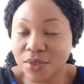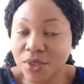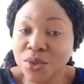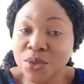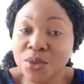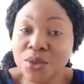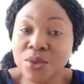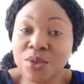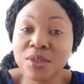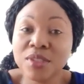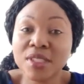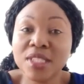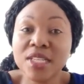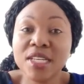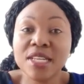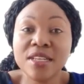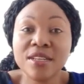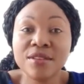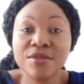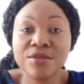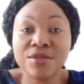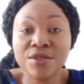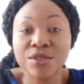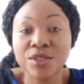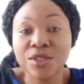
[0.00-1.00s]
You know, say,
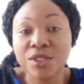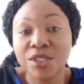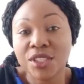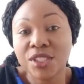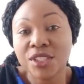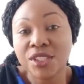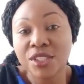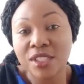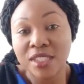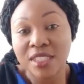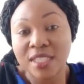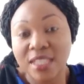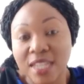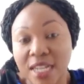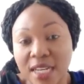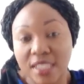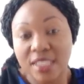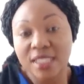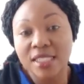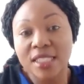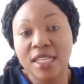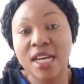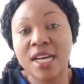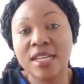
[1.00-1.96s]
even Jesus Christ,